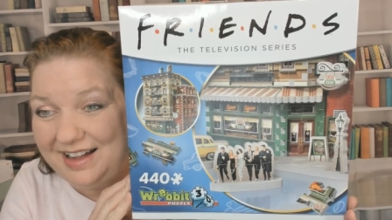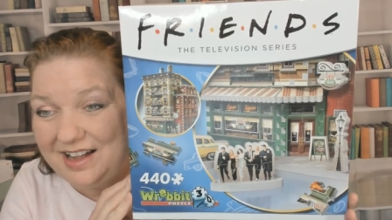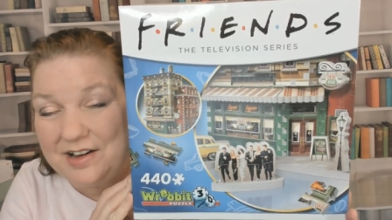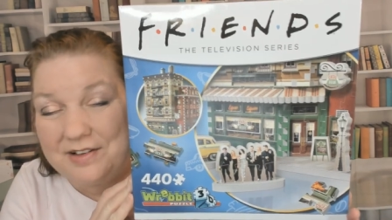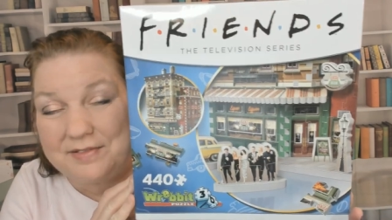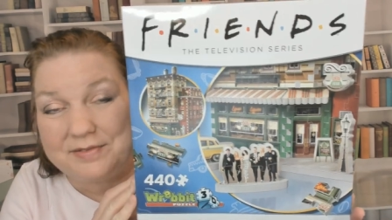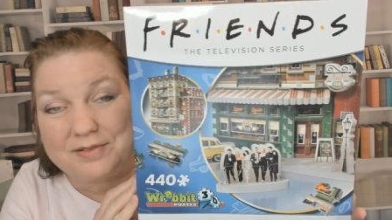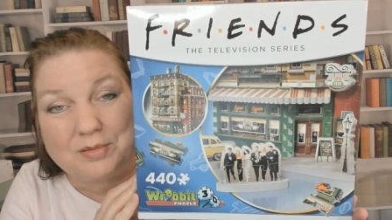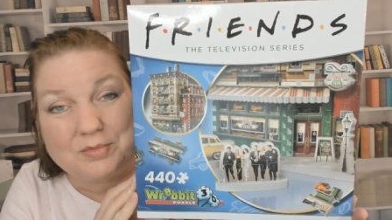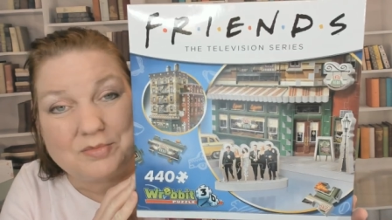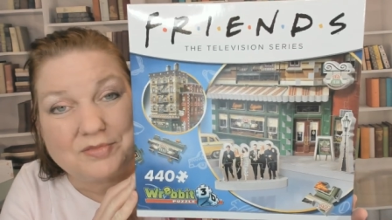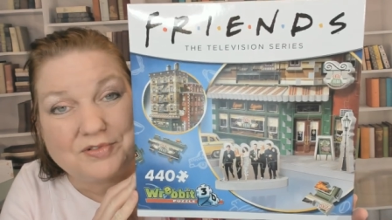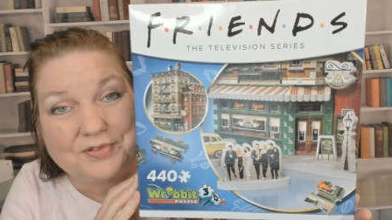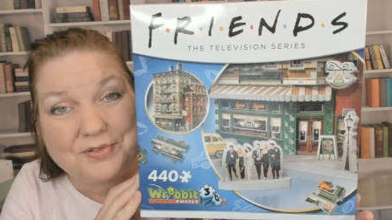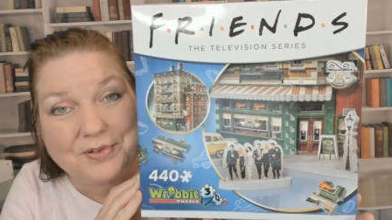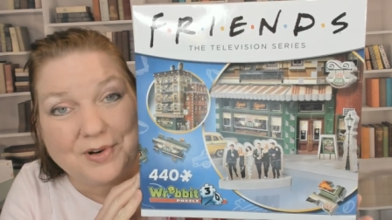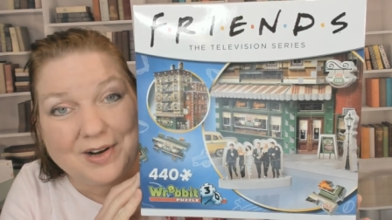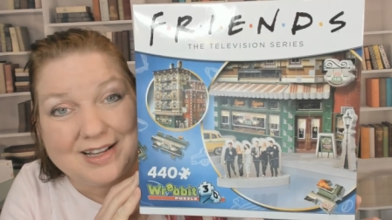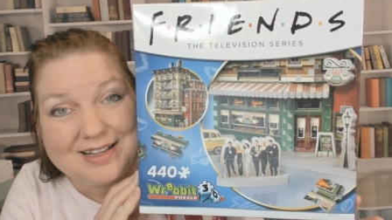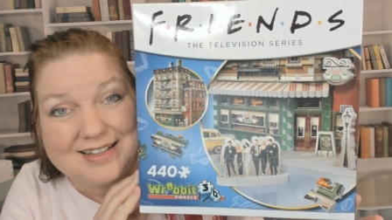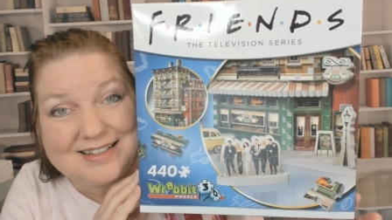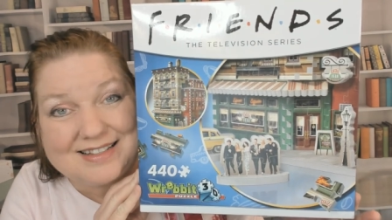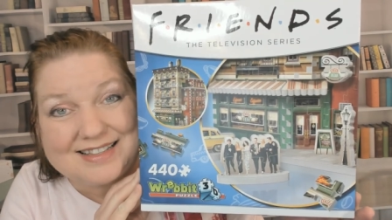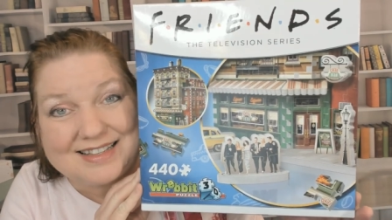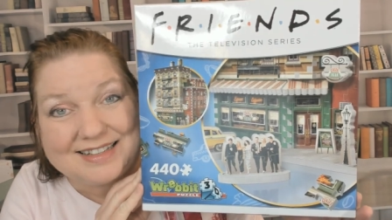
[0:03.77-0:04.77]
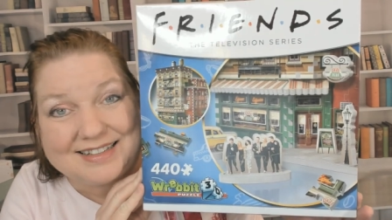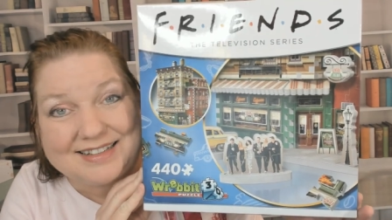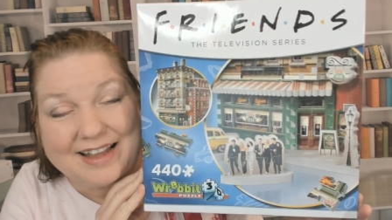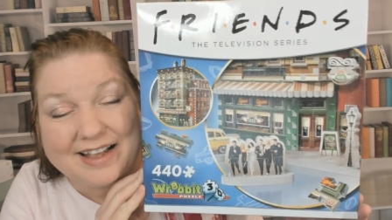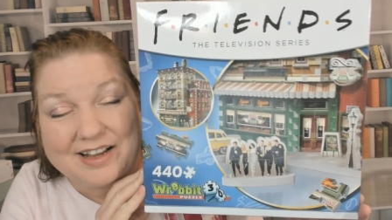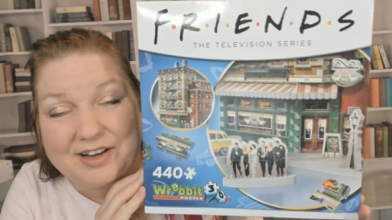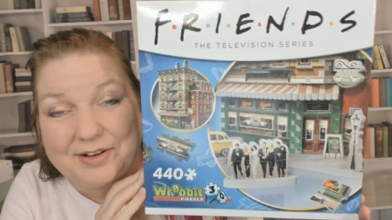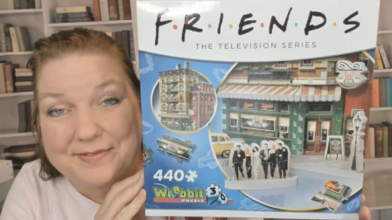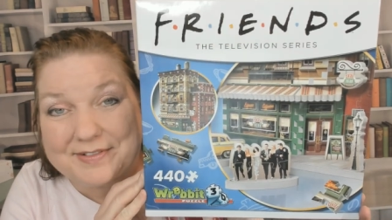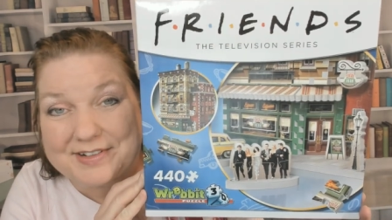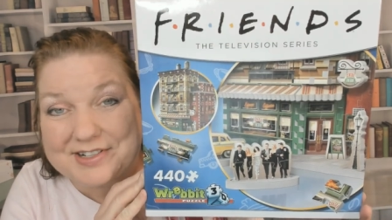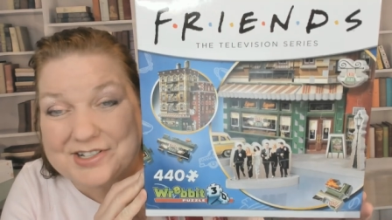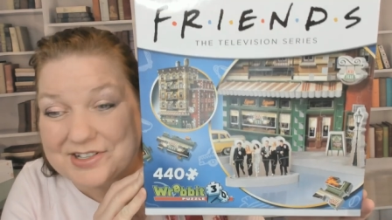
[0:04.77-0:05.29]
from Friends, the
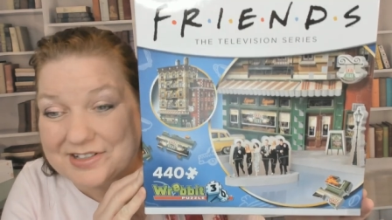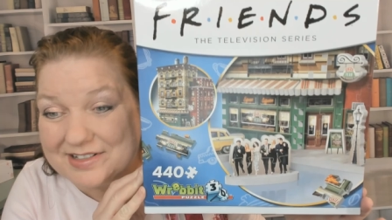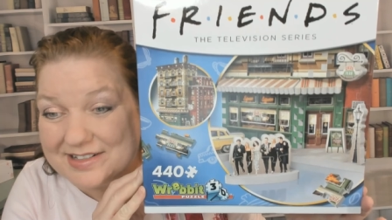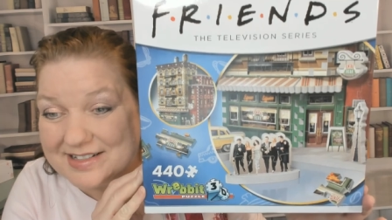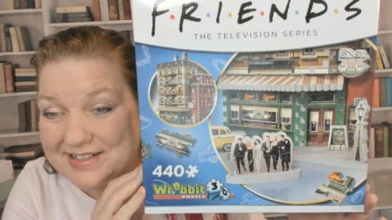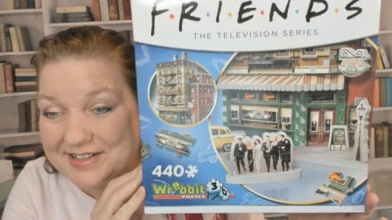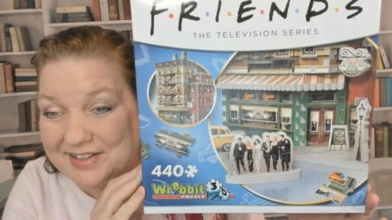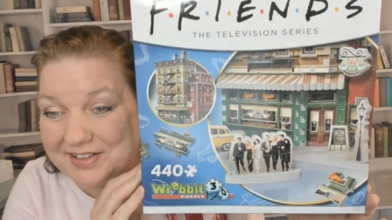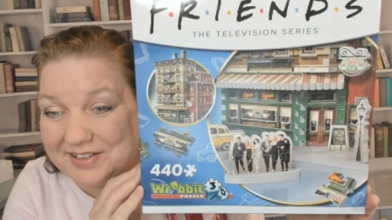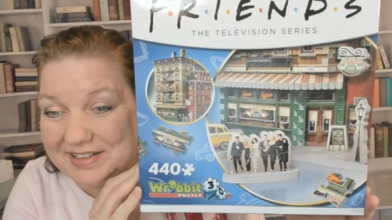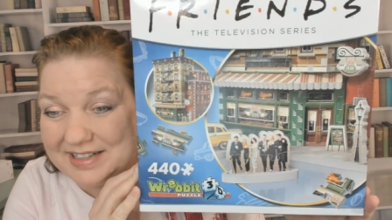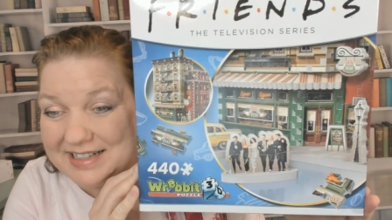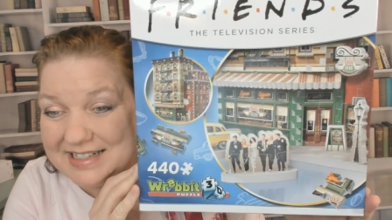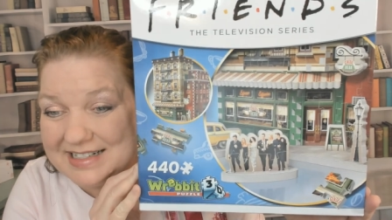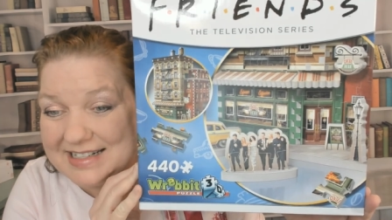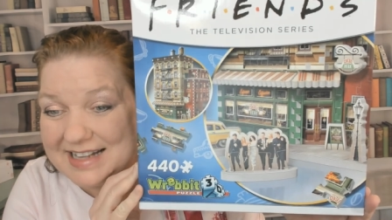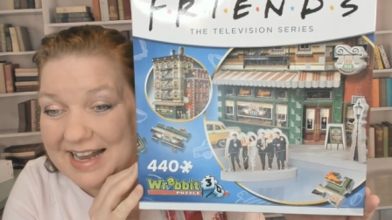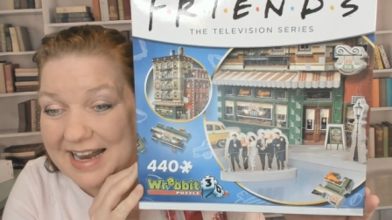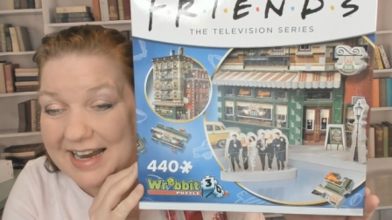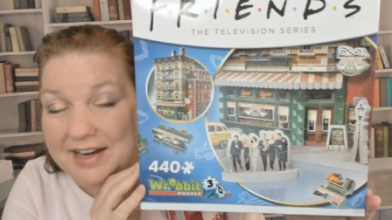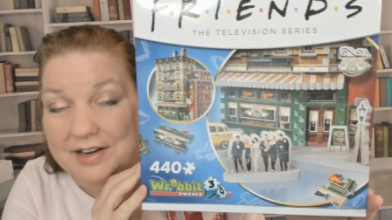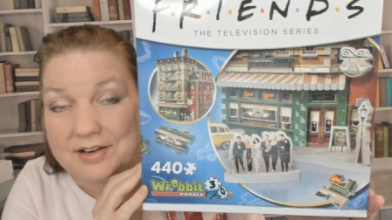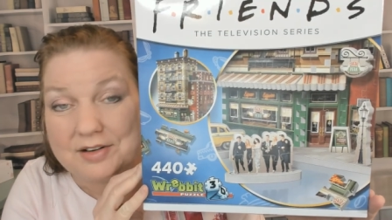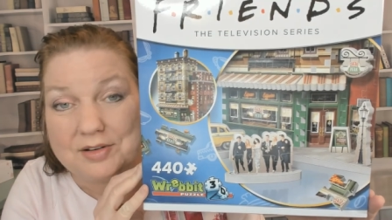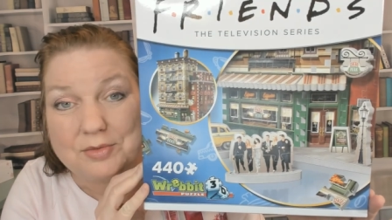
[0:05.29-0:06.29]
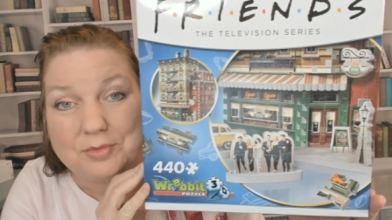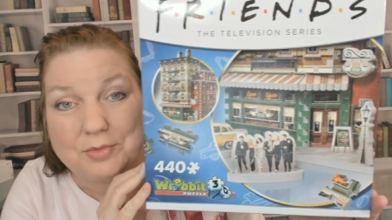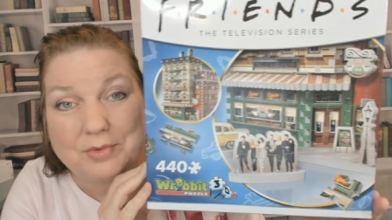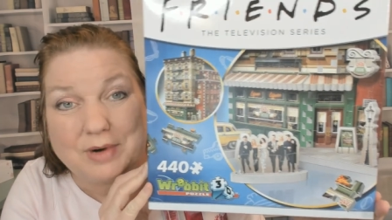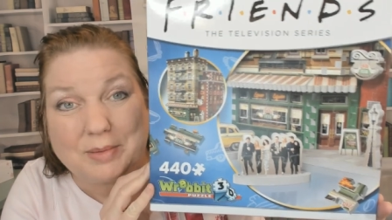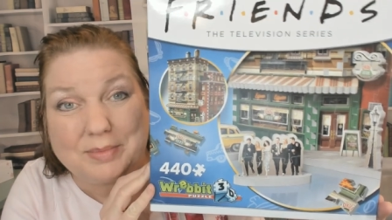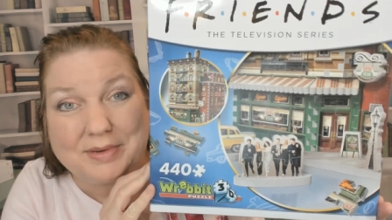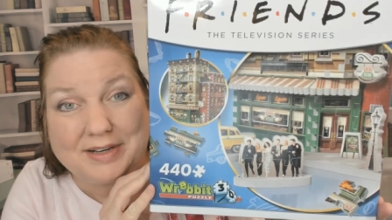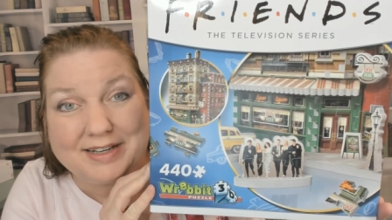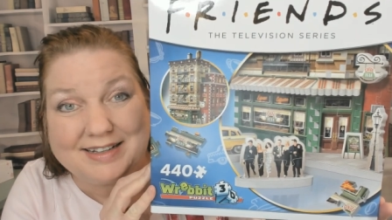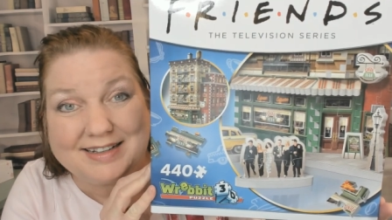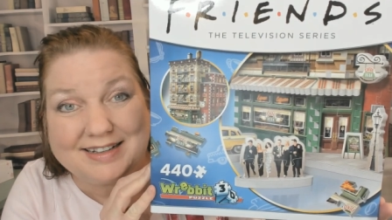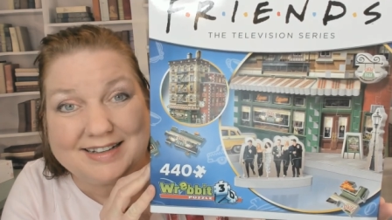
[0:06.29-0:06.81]
television series, and
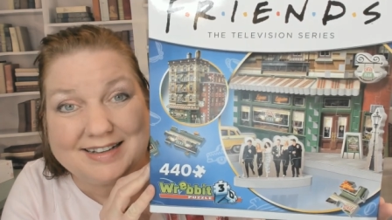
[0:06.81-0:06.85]
Wrebbit.